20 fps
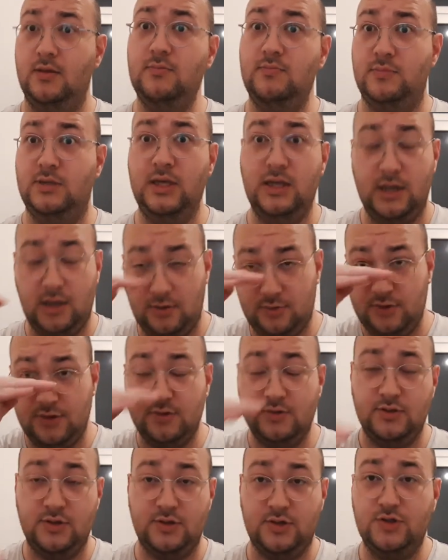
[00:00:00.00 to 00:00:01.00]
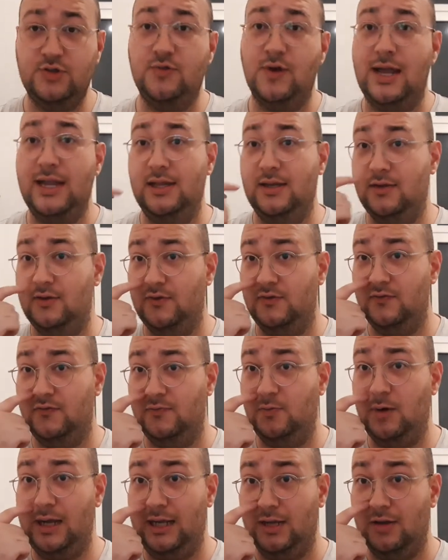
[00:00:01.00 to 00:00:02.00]
you know, the, the trend of
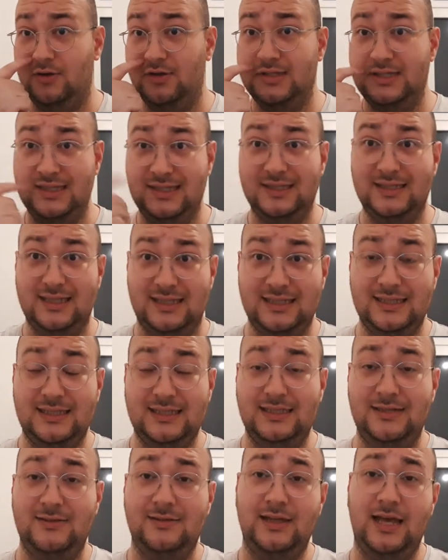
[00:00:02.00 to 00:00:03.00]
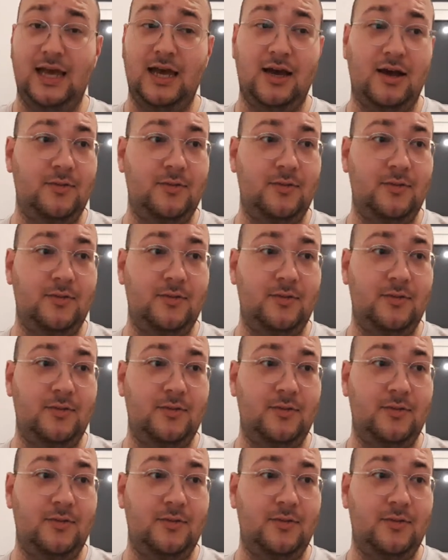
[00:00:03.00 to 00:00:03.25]
weight loss is, is still there.